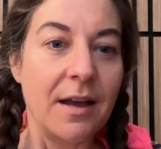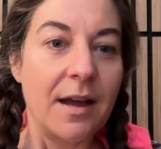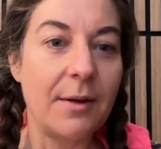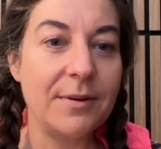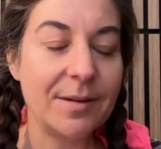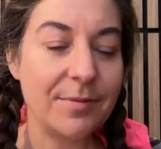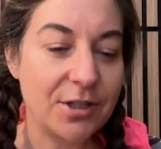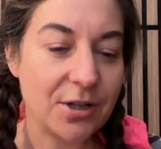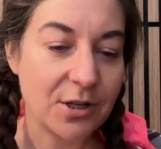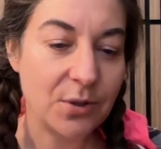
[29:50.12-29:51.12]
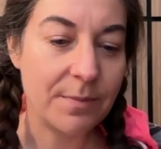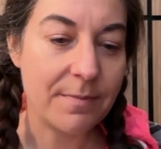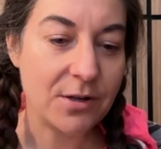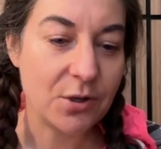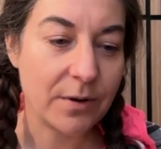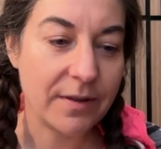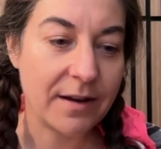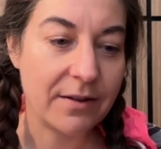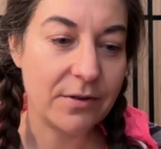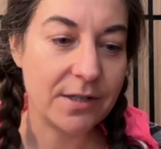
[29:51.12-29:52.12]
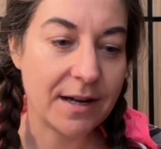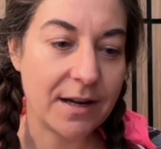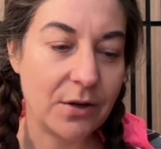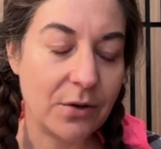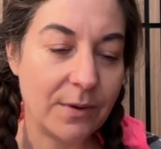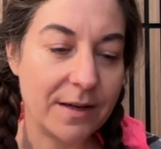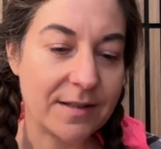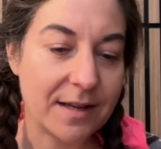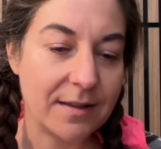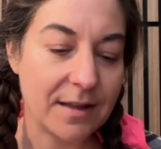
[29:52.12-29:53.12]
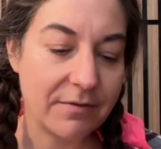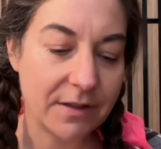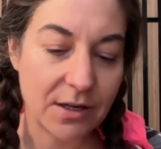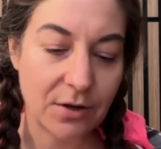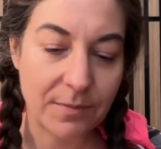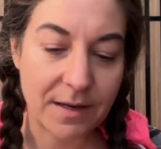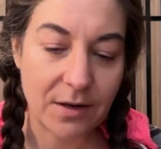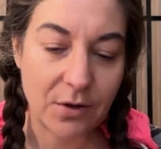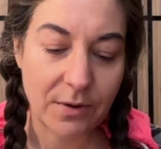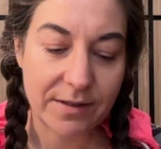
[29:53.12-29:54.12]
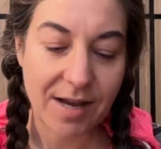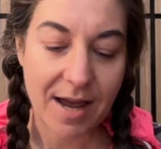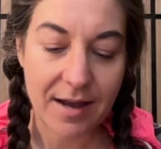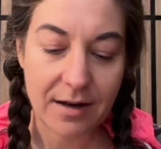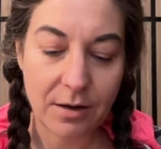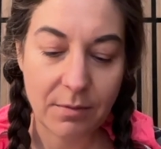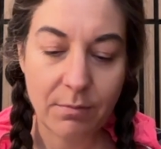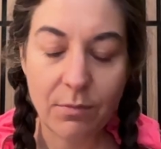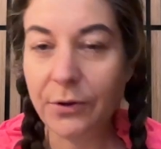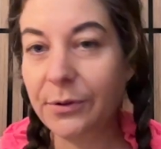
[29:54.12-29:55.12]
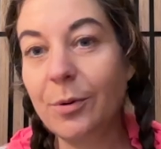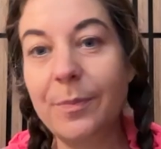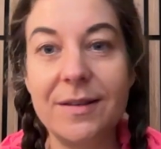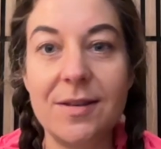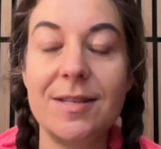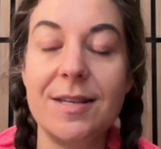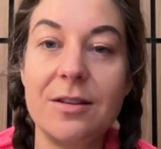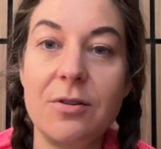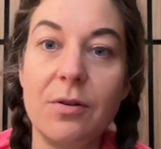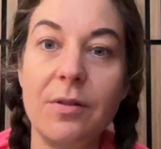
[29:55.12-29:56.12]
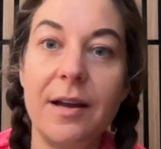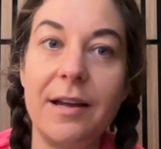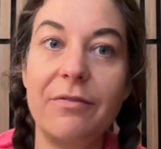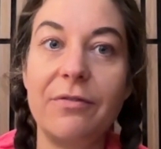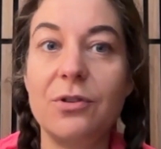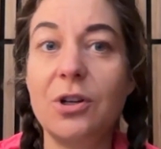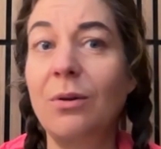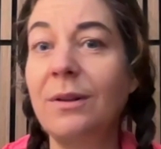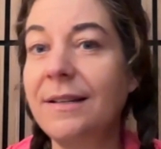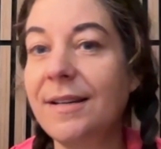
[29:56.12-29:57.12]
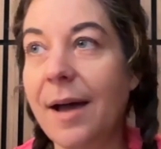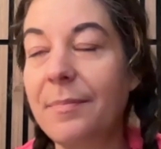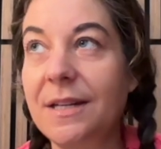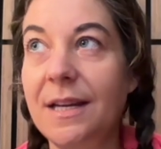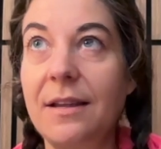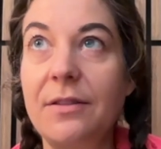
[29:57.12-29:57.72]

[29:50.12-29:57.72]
I was able to talk to a mentor the other day who is a lovely human who has had multiple businesses in their life. They're totally tapped in.